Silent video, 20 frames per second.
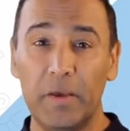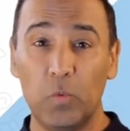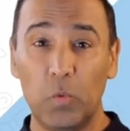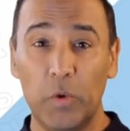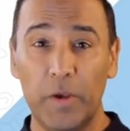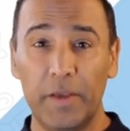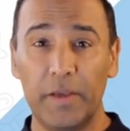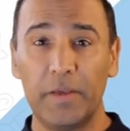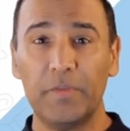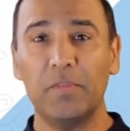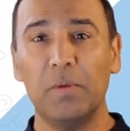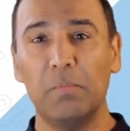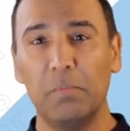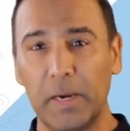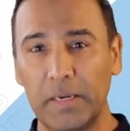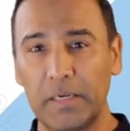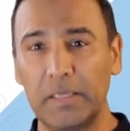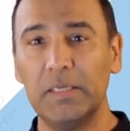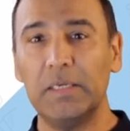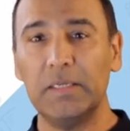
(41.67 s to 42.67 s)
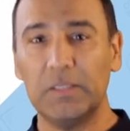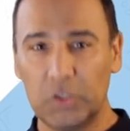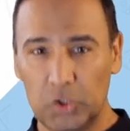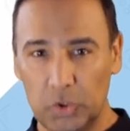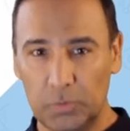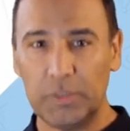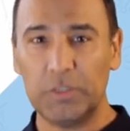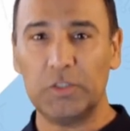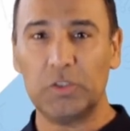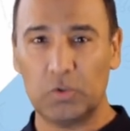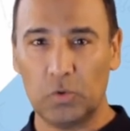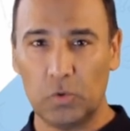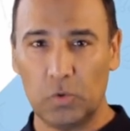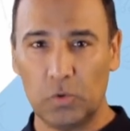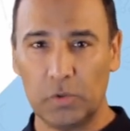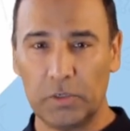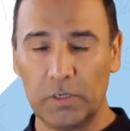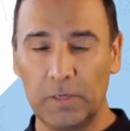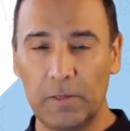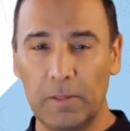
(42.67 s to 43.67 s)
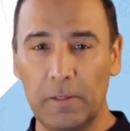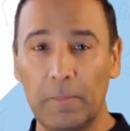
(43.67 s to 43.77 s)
where the money is to be stored,